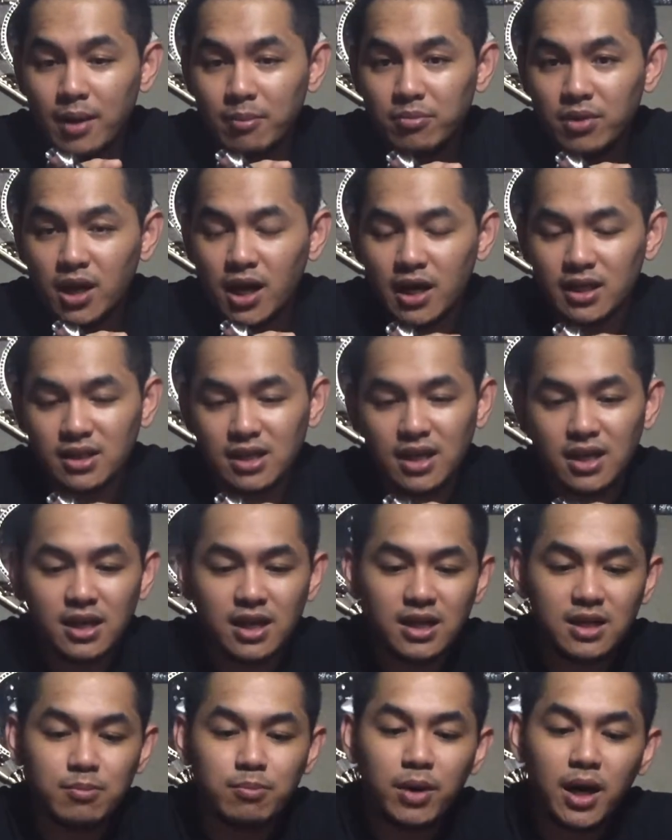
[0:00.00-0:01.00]
I'm not
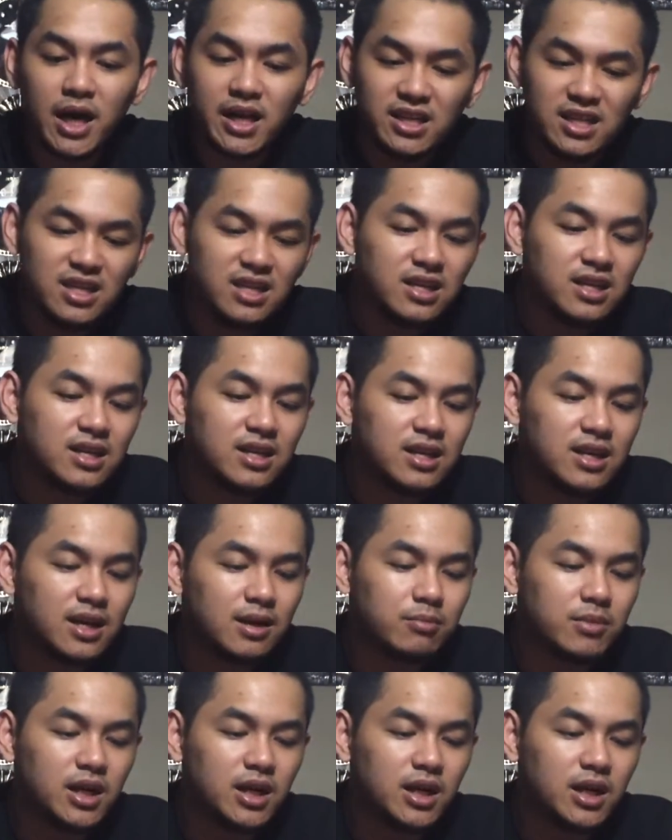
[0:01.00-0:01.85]
getting any body heating.